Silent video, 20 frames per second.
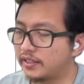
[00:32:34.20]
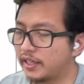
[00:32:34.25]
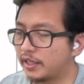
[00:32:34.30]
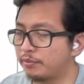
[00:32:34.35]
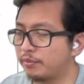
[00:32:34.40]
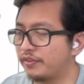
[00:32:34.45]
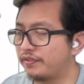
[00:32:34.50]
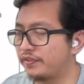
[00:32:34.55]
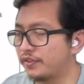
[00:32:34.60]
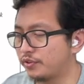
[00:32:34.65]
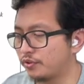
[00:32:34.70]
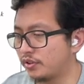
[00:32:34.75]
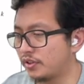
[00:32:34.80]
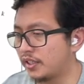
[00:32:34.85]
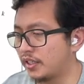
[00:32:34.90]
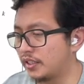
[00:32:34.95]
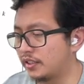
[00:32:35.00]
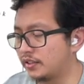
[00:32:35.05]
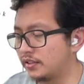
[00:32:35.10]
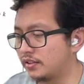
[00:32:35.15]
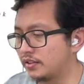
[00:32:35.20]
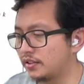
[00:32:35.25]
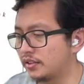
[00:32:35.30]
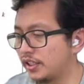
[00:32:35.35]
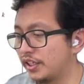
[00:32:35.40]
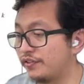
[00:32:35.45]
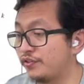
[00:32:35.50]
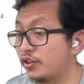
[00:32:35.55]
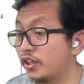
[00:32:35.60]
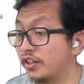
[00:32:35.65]
that can be
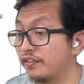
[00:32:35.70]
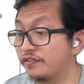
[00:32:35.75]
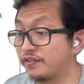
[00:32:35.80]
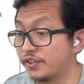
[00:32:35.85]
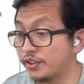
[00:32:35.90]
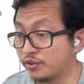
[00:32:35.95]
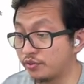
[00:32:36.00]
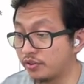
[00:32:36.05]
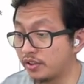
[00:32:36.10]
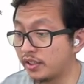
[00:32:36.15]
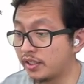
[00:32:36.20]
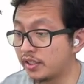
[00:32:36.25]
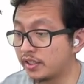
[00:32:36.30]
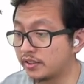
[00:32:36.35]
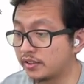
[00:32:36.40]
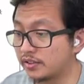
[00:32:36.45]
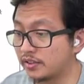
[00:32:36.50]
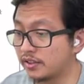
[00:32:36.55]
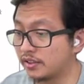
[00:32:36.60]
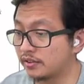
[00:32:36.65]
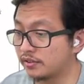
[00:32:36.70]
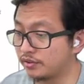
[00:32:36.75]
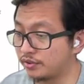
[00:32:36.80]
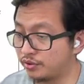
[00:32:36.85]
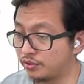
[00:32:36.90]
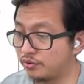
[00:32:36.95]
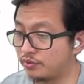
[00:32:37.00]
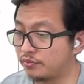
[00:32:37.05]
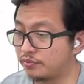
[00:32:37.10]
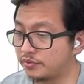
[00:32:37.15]
visualized, if you can visualize
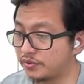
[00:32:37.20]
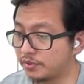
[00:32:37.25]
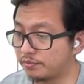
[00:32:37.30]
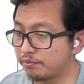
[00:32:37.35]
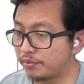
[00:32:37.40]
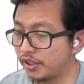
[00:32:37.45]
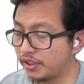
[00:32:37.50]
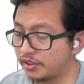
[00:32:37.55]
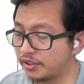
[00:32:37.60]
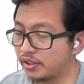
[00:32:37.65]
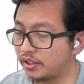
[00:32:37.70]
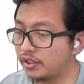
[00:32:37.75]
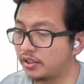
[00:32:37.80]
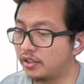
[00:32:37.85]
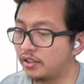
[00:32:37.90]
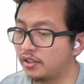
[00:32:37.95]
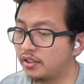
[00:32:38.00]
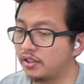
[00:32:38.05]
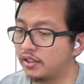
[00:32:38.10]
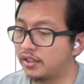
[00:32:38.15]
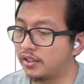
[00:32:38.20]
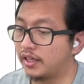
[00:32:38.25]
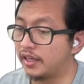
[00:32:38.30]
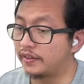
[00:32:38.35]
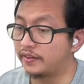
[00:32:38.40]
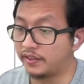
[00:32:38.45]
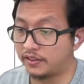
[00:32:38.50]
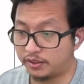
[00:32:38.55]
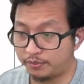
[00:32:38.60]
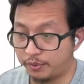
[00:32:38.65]
like through some picture,
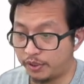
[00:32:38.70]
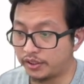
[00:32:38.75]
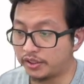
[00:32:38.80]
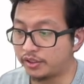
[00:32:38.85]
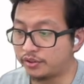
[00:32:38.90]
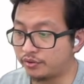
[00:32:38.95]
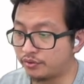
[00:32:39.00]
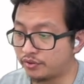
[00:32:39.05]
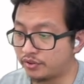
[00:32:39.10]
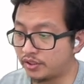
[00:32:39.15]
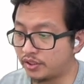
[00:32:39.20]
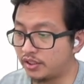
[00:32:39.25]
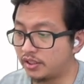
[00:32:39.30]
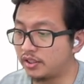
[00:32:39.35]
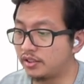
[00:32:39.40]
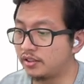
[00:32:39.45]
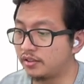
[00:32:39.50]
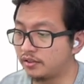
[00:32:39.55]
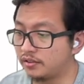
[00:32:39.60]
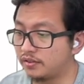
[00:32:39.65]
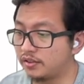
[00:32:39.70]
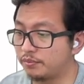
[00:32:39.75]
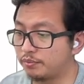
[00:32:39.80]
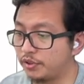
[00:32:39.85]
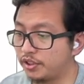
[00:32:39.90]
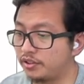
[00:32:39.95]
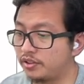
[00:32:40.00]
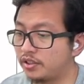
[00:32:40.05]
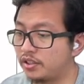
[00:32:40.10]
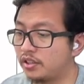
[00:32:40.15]
I think it's better to see
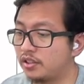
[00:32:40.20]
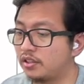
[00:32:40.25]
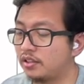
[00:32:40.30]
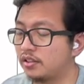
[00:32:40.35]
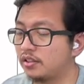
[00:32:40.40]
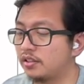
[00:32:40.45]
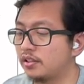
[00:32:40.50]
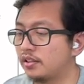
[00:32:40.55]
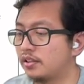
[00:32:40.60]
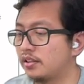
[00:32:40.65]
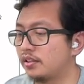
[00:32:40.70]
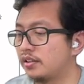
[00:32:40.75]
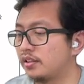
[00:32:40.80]
the picture